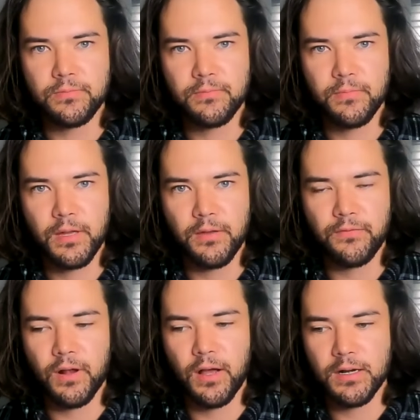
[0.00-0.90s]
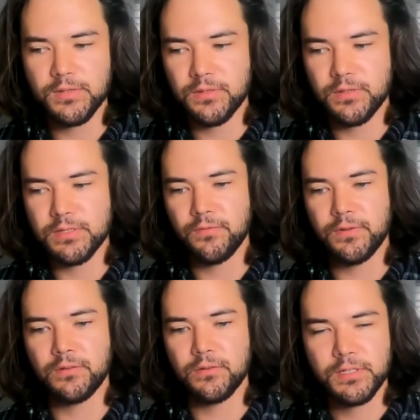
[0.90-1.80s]
if you're honest with yourself and
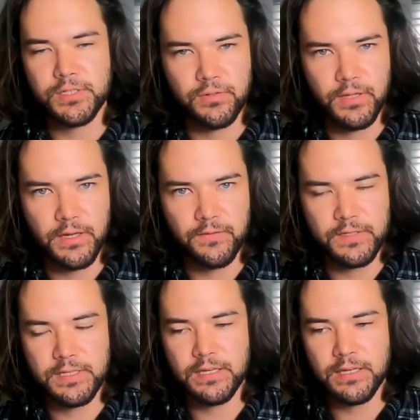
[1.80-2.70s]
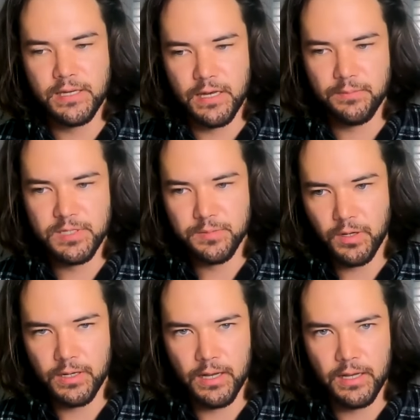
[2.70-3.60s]
you look at your life and say, yeah, I'm a
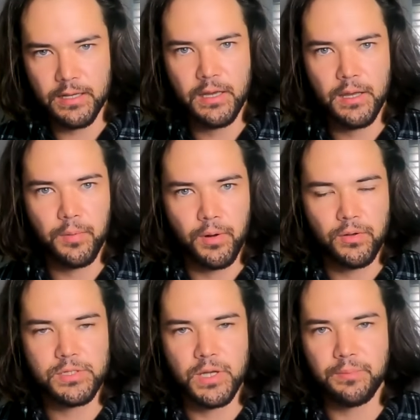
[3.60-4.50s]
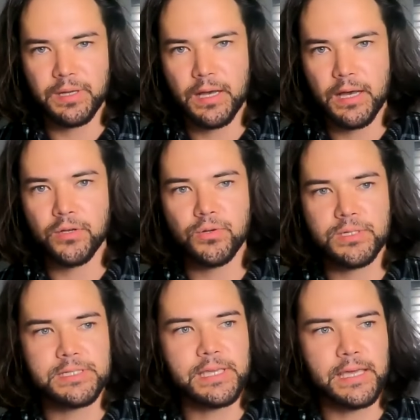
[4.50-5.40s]
smart guy, but also I'm a guy who has
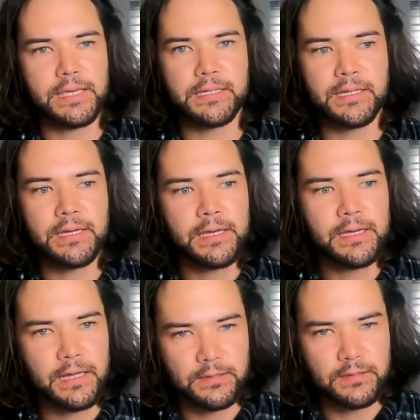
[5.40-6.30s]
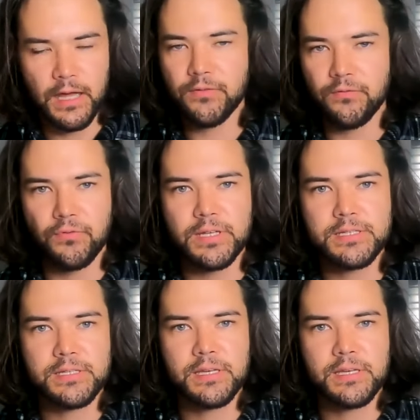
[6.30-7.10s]
taken a lot of risks